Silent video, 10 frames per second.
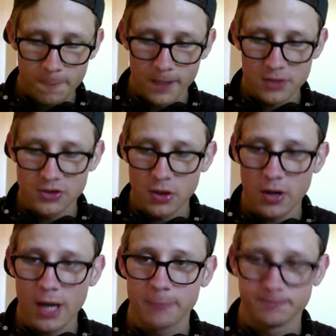
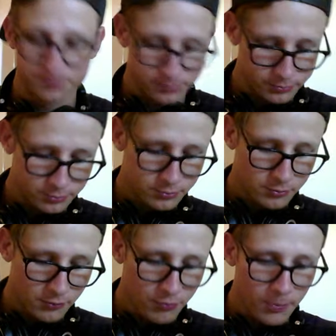So,
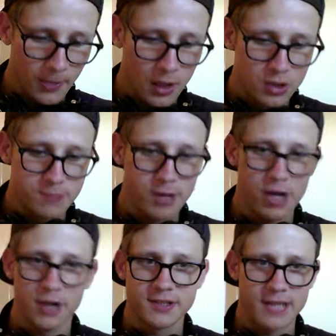to be
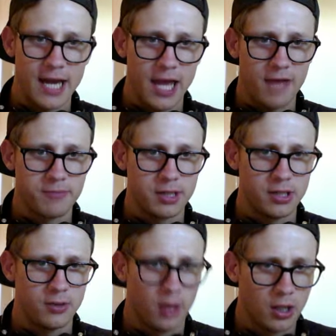honest, I have been
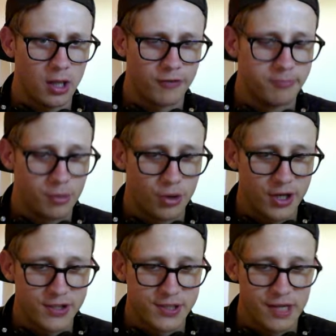doing a lot of boring
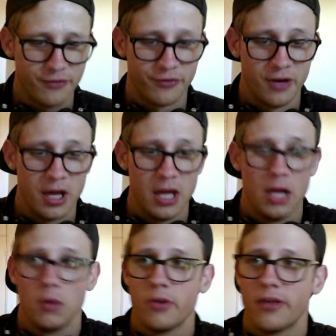stuff
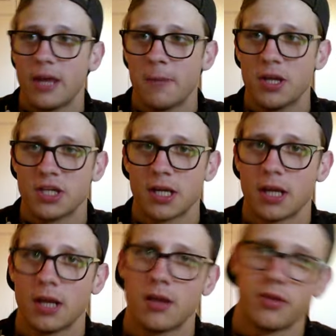with the game
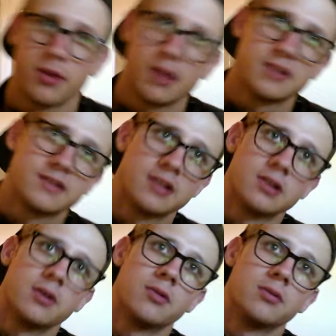engine, things that you
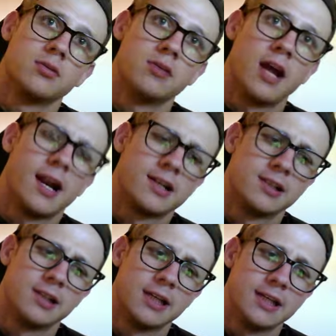don't
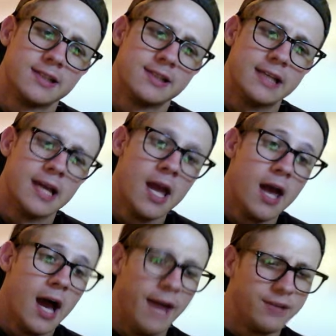actually see.
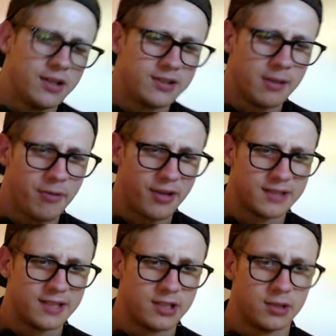I've done some things
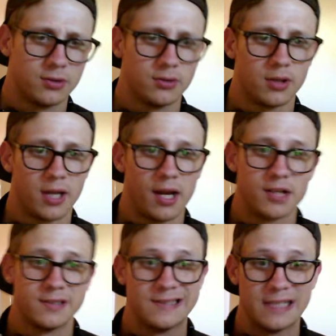that you can
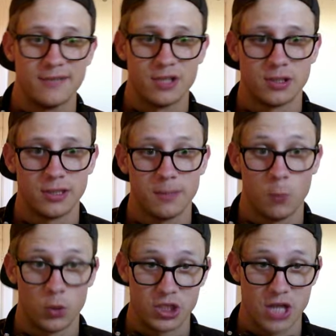actually see visually,
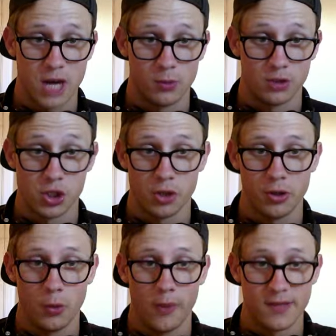which I will show
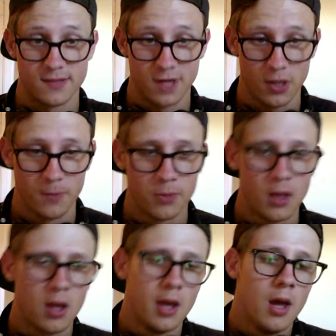you in this video.
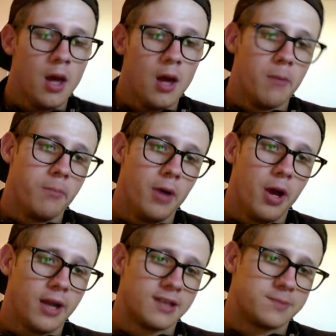
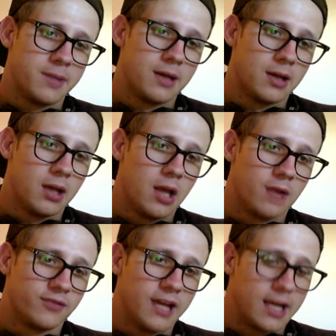But it's been a lot
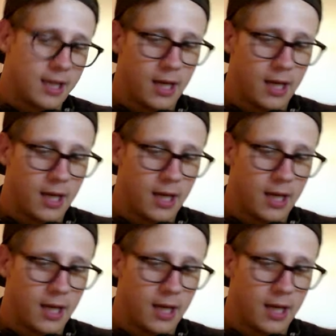of like